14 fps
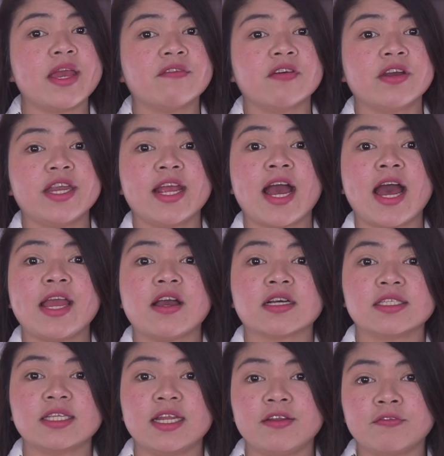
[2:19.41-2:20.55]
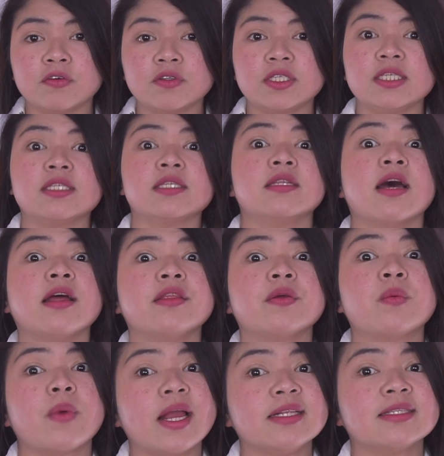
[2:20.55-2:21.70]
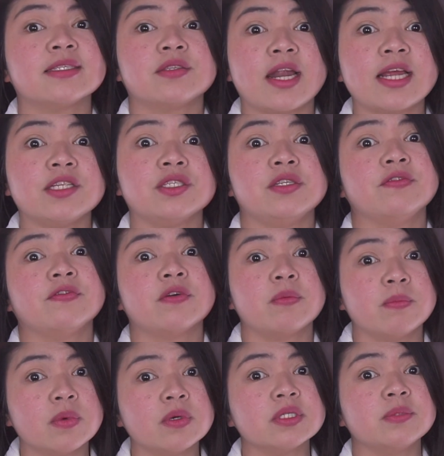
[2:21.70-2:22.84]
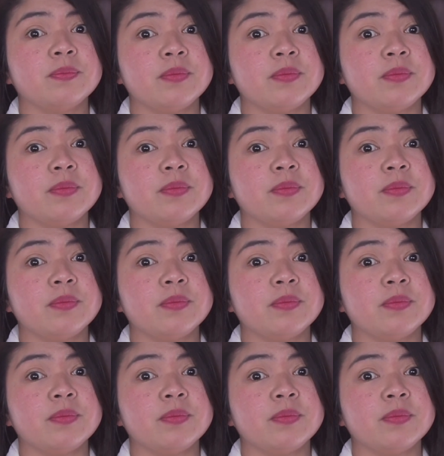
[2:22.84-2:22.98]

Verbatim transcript: avoiding high oxalate foods is not the right strategy for most